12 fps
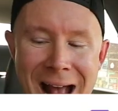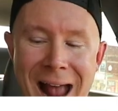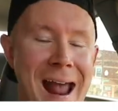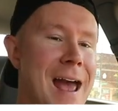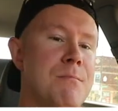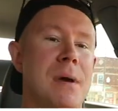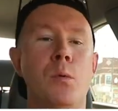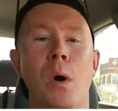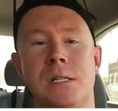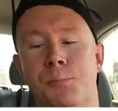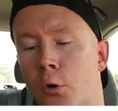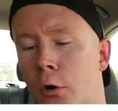and
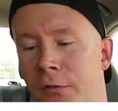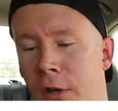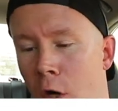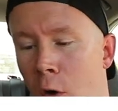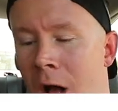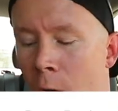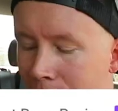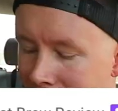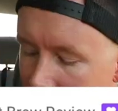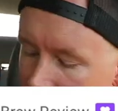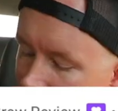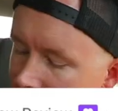Midwest Brew Review. We
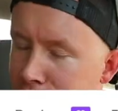got money